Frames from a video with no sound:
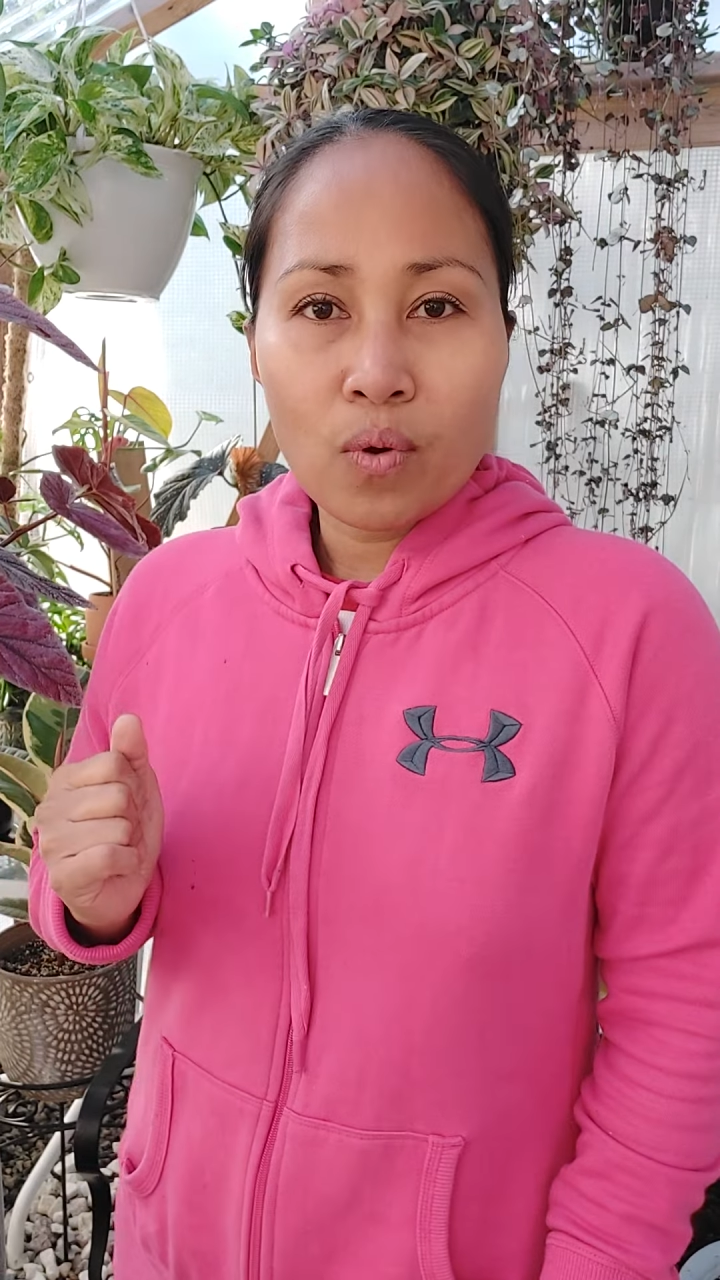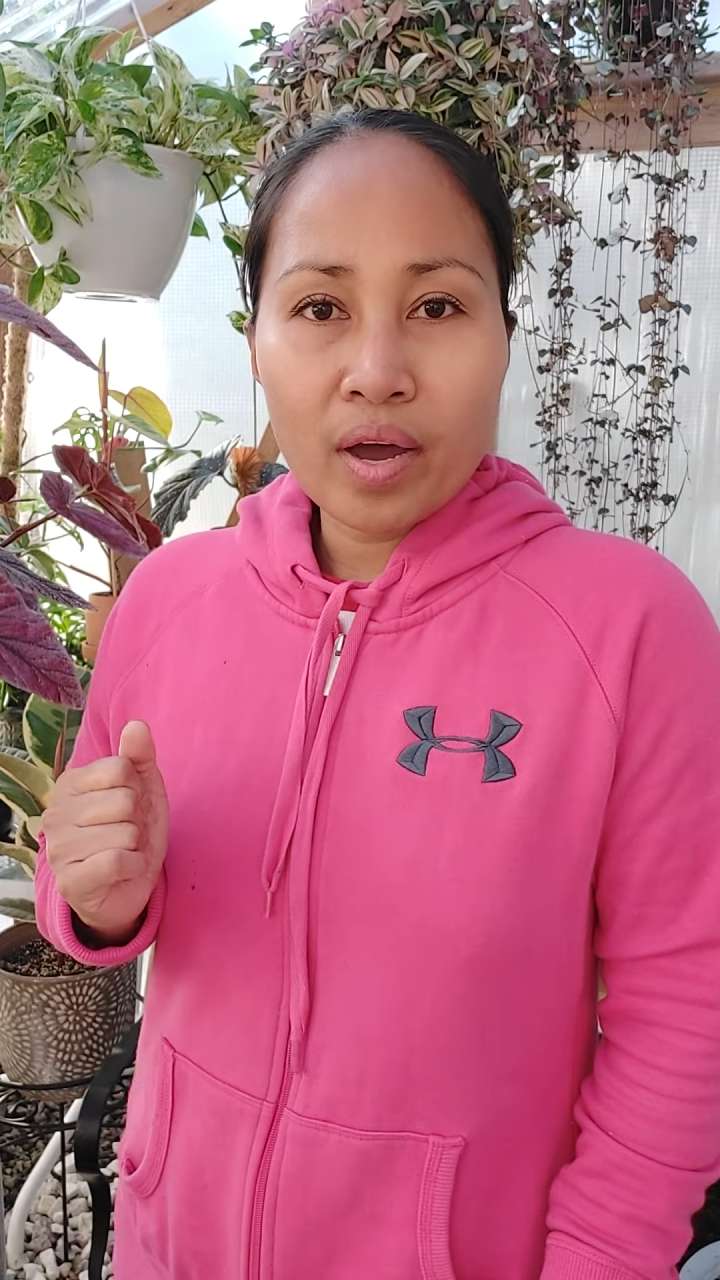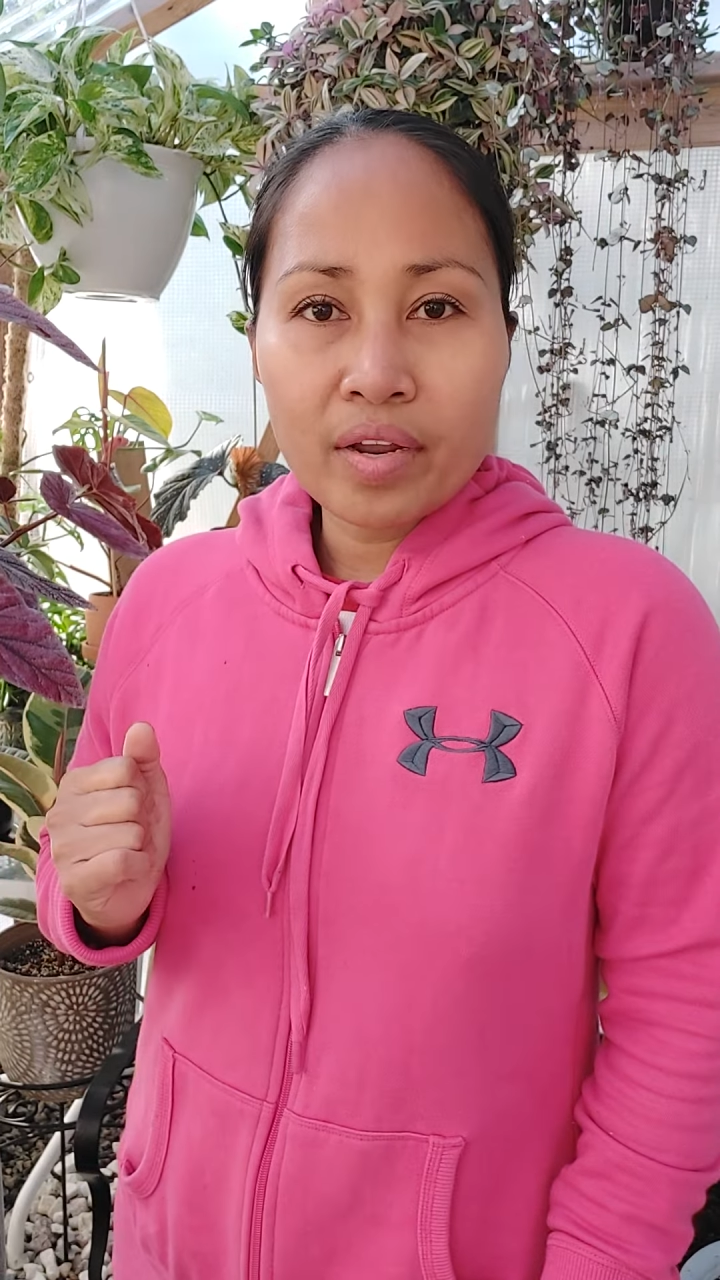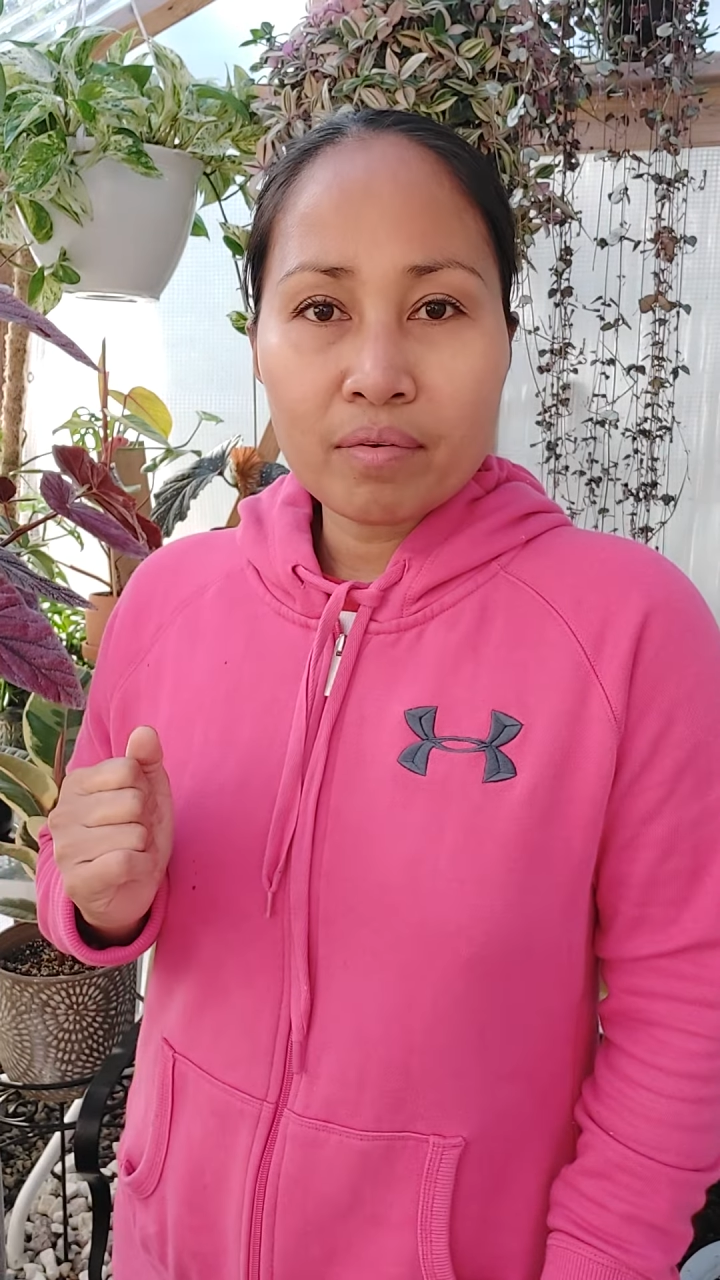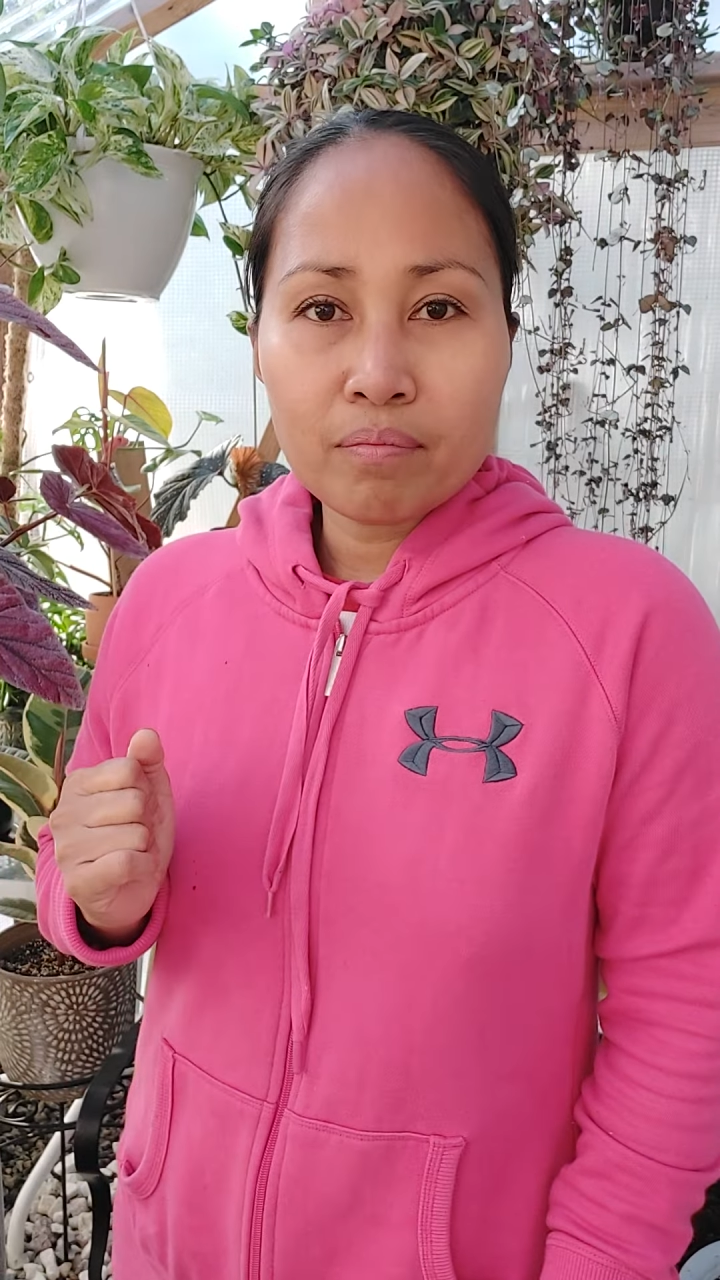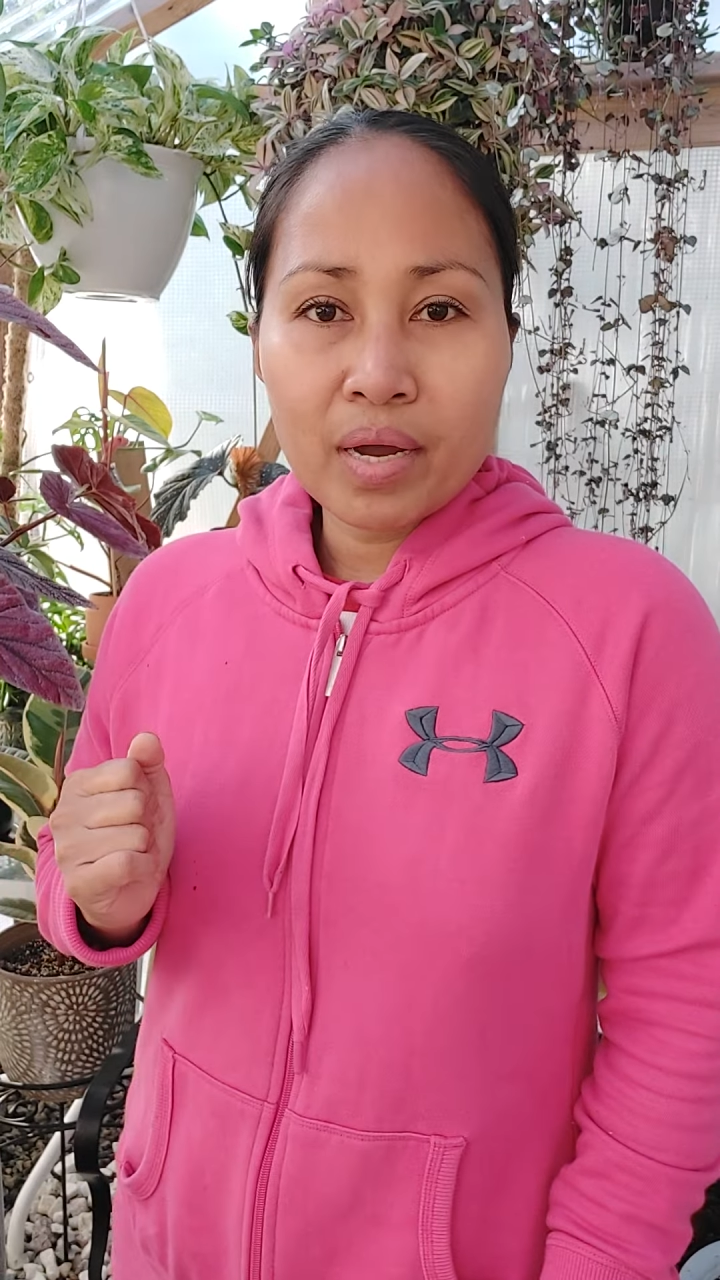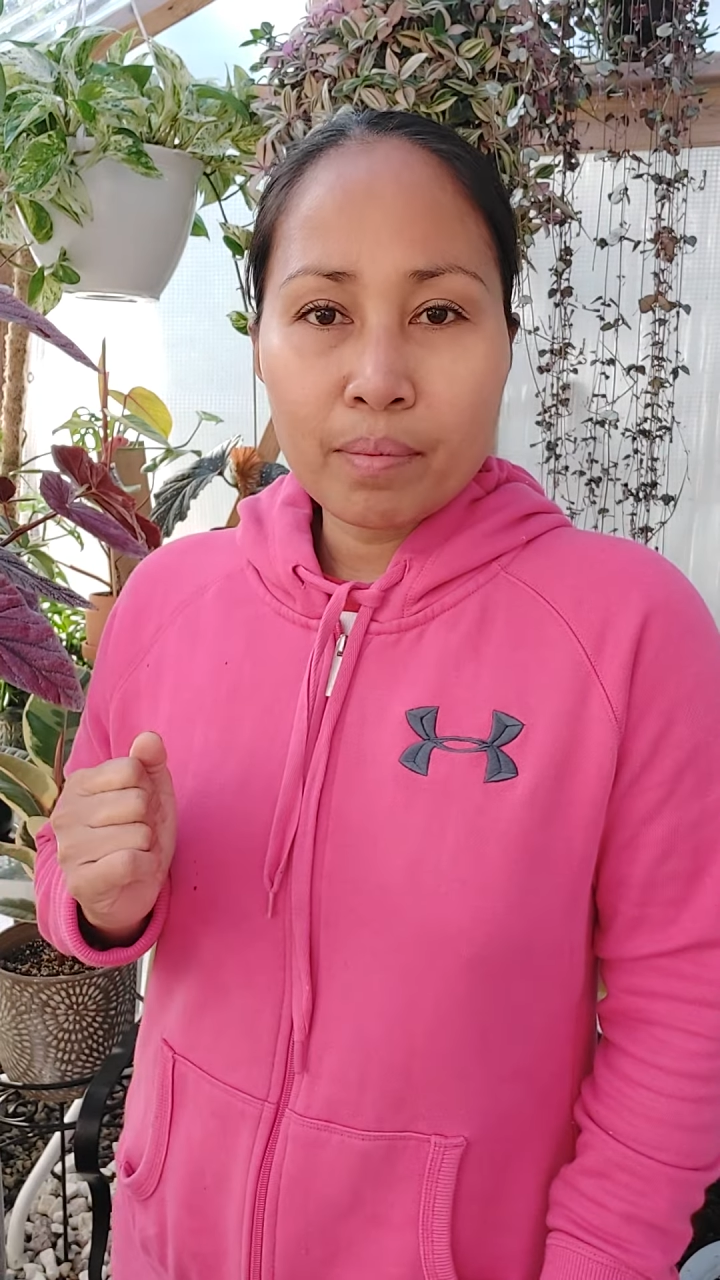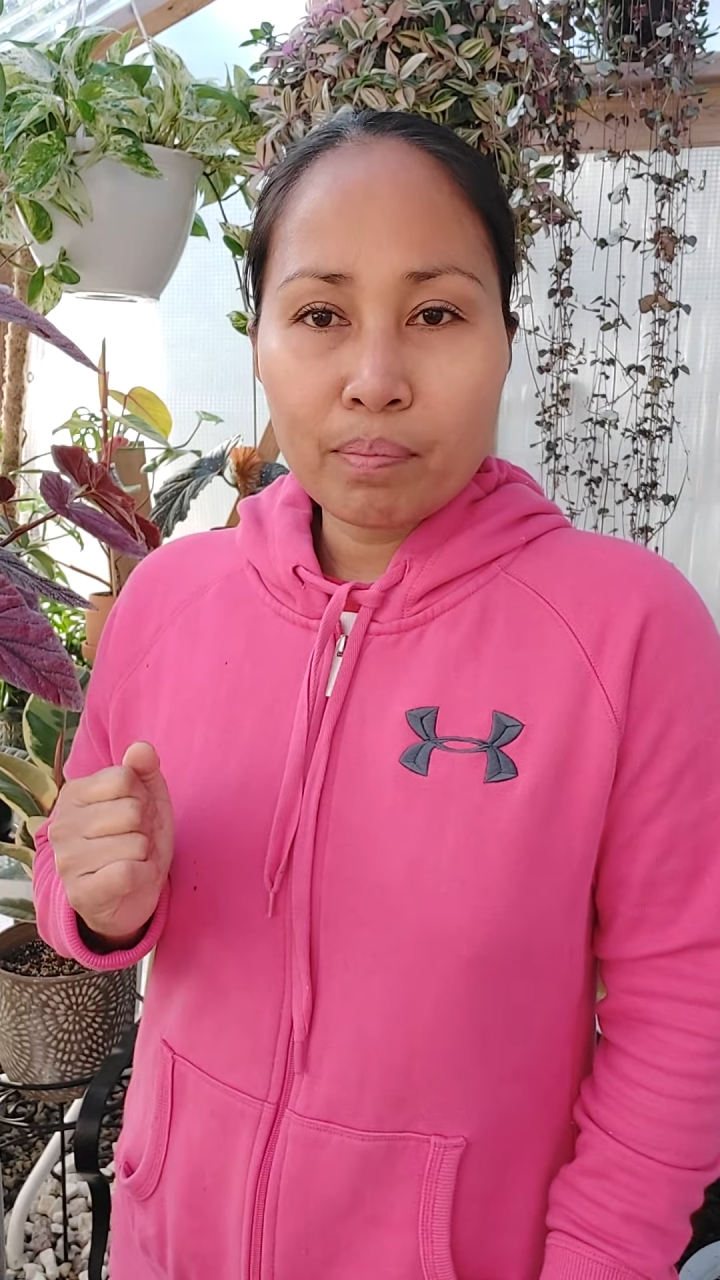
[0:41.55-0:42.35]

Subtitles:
one of my